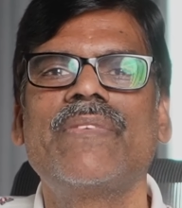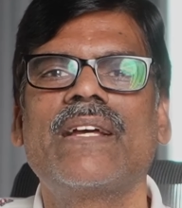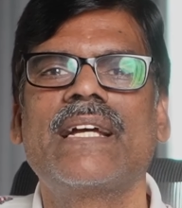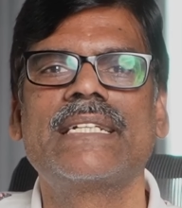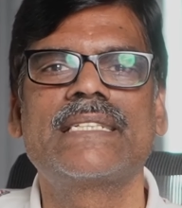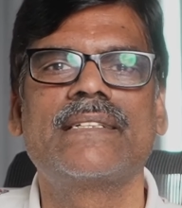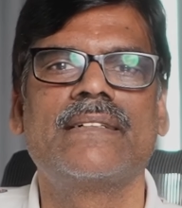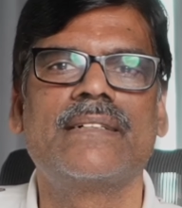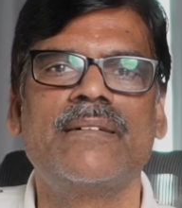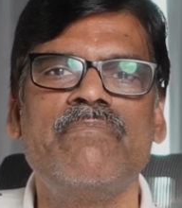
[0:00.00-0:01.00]
as
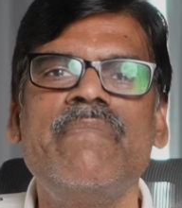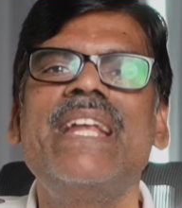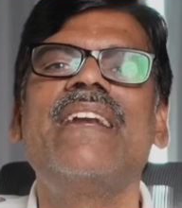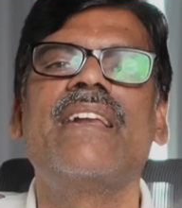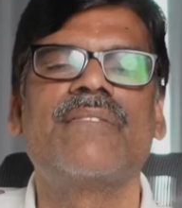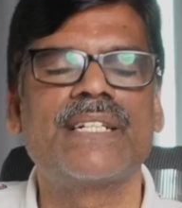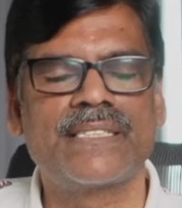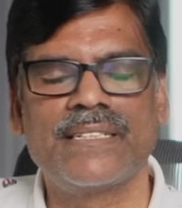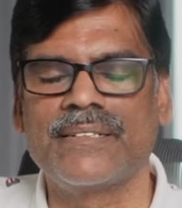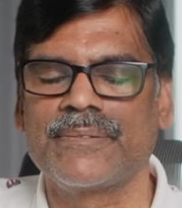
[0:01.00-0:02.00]
a mean
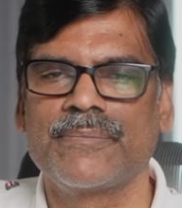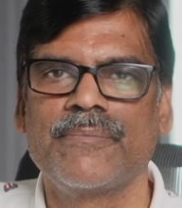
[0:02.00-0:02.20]
reversion.